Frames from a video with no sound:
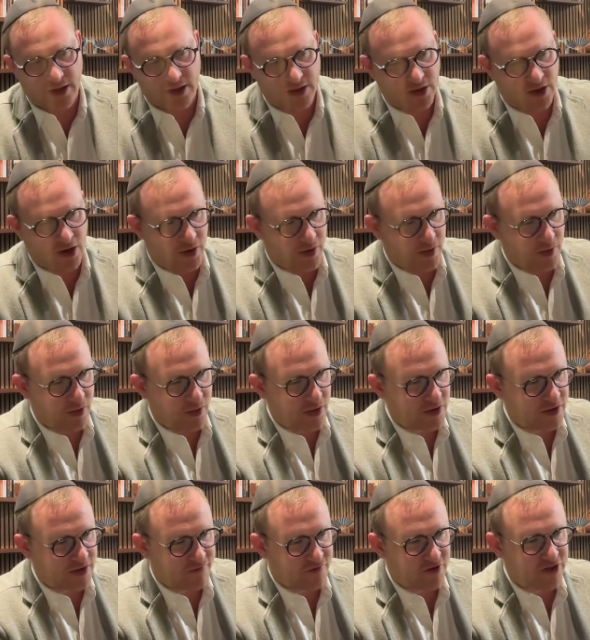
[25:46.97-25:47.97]
you know,
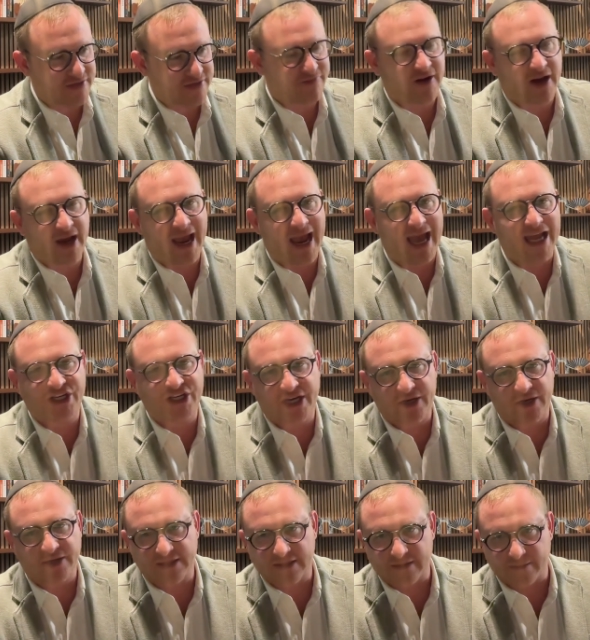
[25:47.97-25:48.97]
diversifying ad
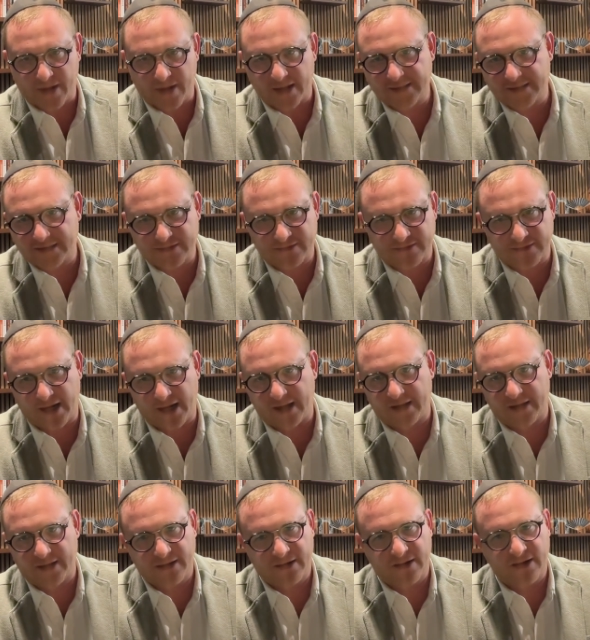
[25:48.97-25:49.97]
channels is must,
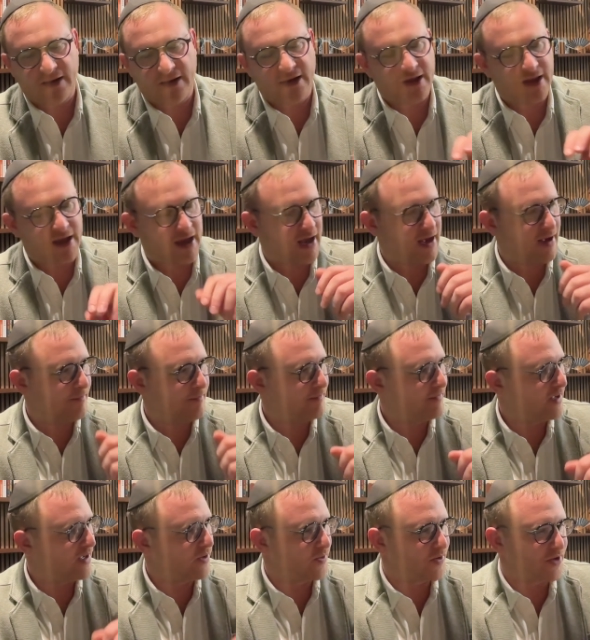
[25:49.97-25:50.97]
right?
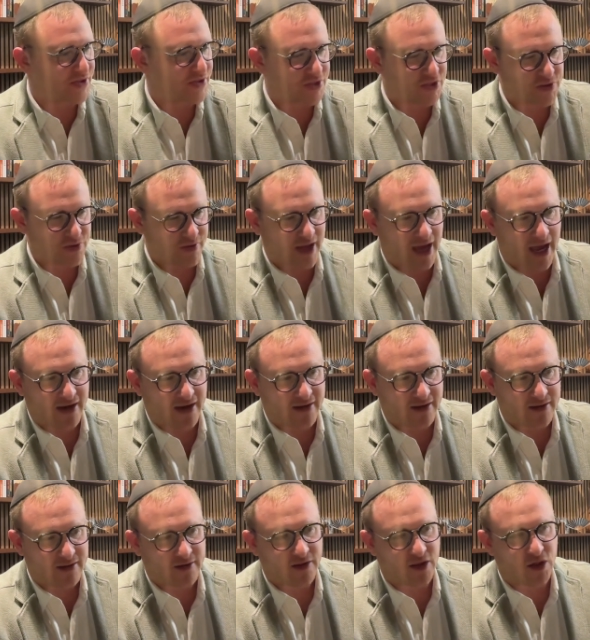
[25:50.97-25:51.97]
Um, in order to do that,
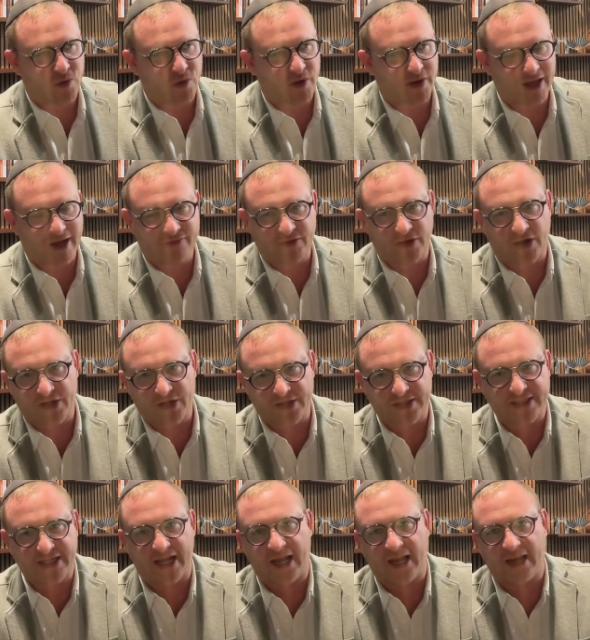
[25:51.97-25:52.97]
you really have to
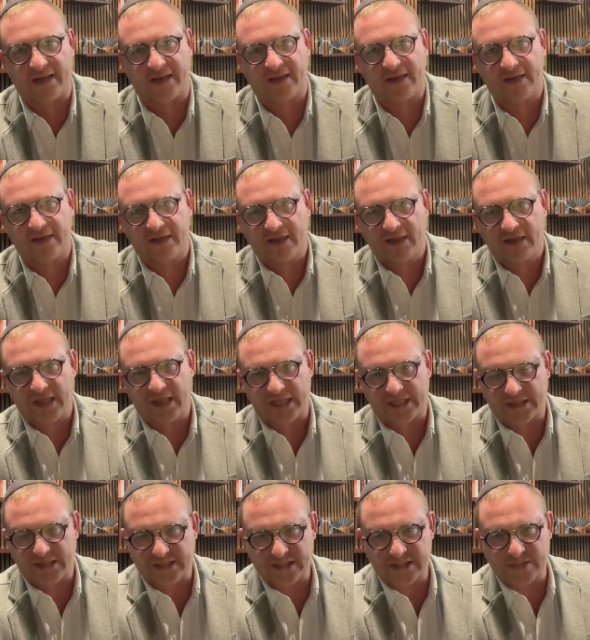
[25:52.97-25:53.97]
understand
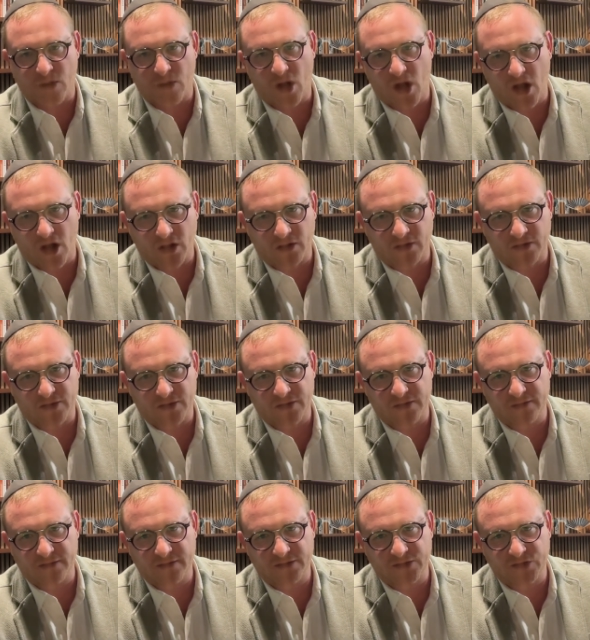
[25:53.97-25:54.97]
like the small
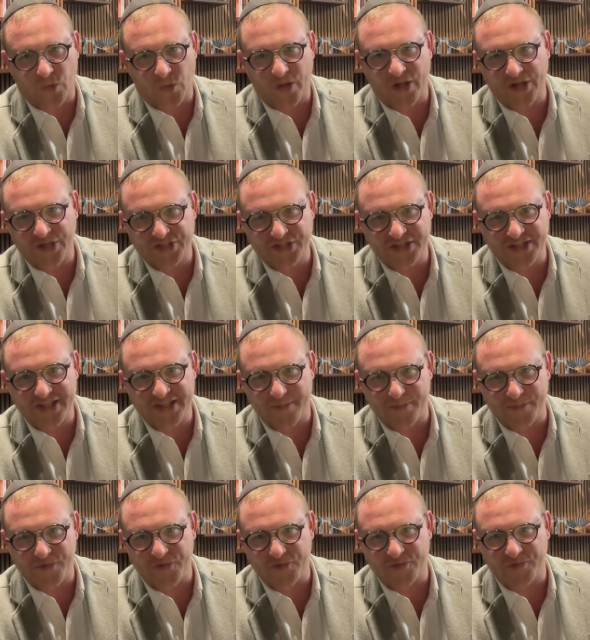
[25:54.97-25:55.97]
door hinges that
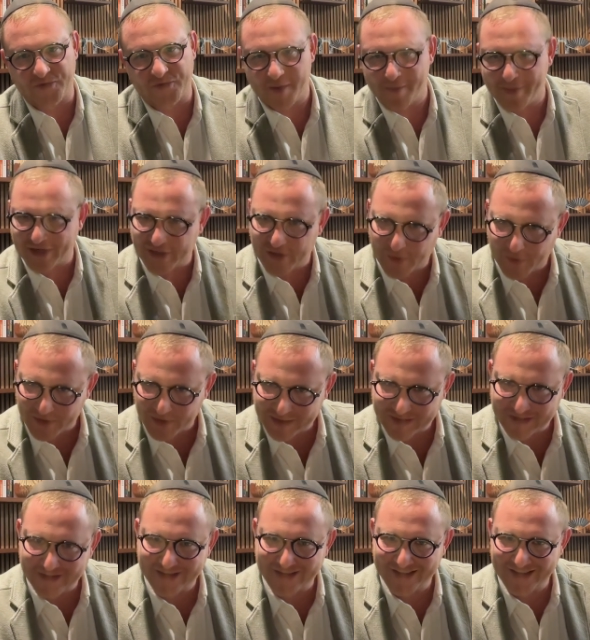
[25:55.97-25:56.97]
move really big
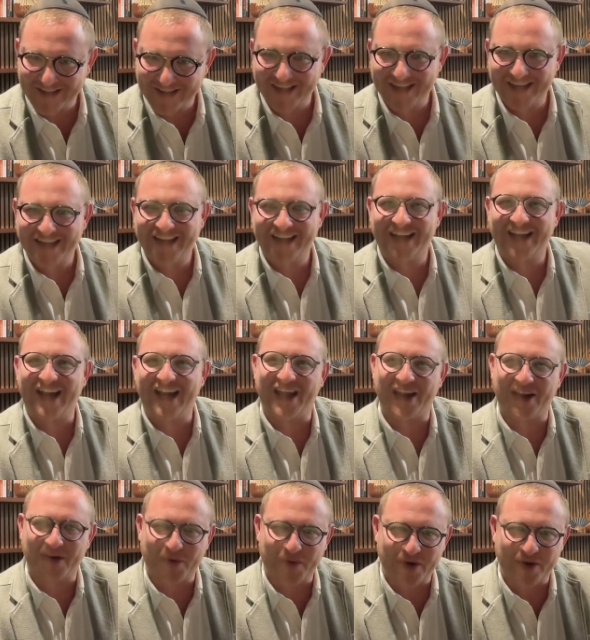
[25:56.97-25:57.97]
doors.
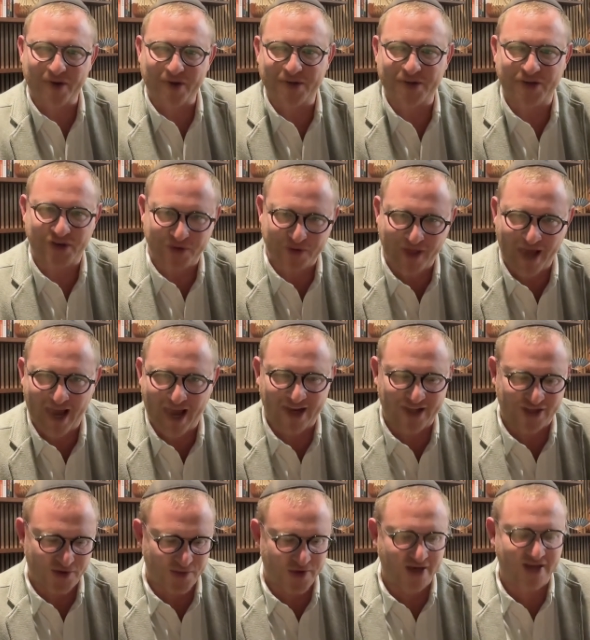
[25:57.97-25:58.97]
And in order to do
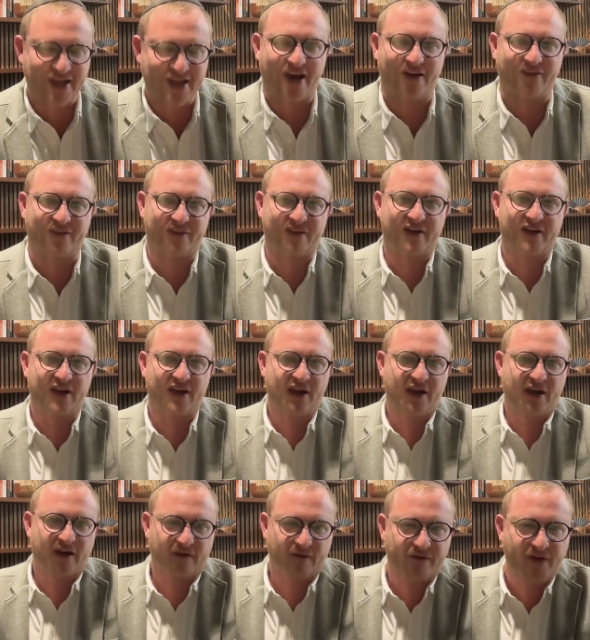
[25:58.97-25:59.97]
that, you need to have
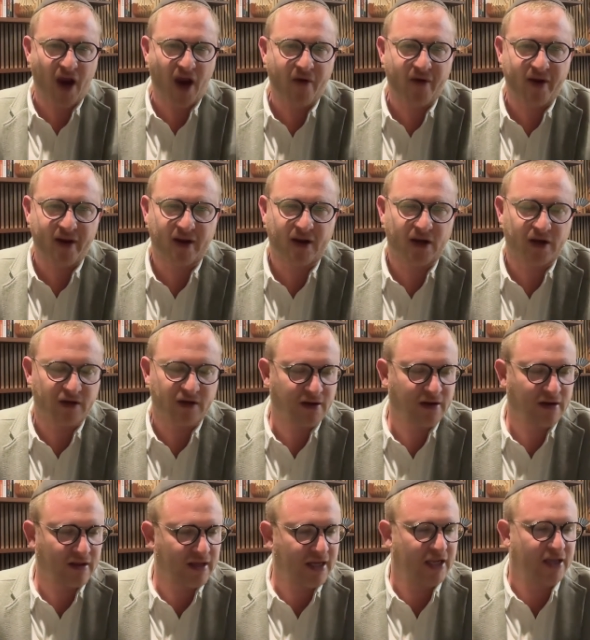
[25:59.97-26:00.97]
very
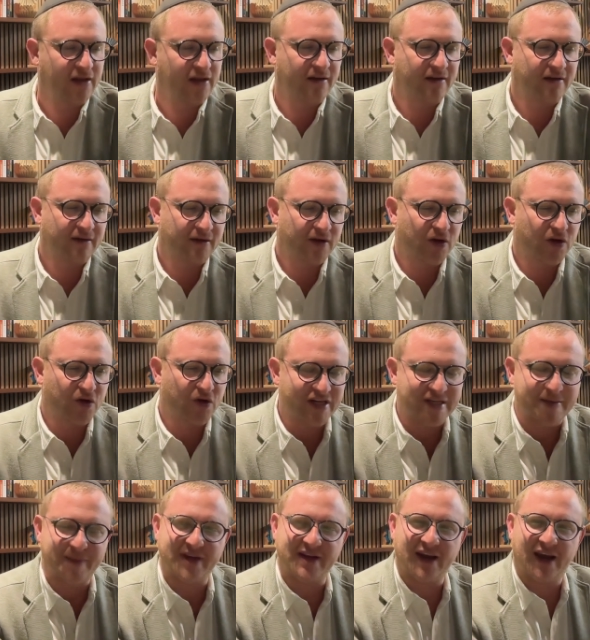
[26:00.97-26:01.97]
clean,
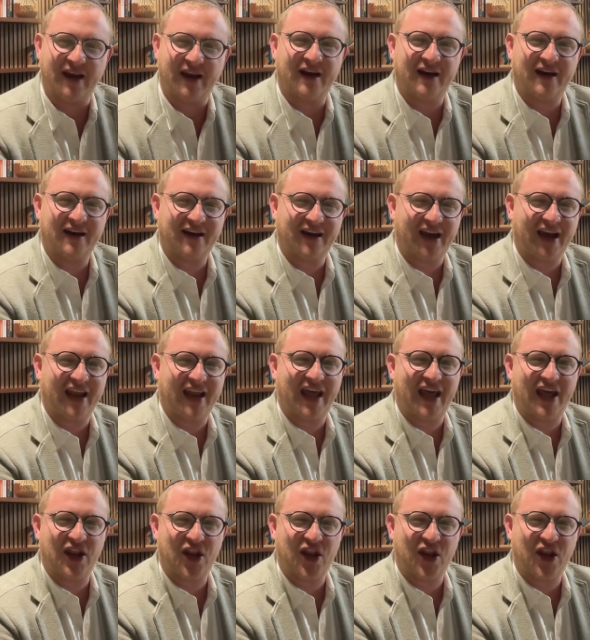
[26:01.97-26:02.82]
crispy data and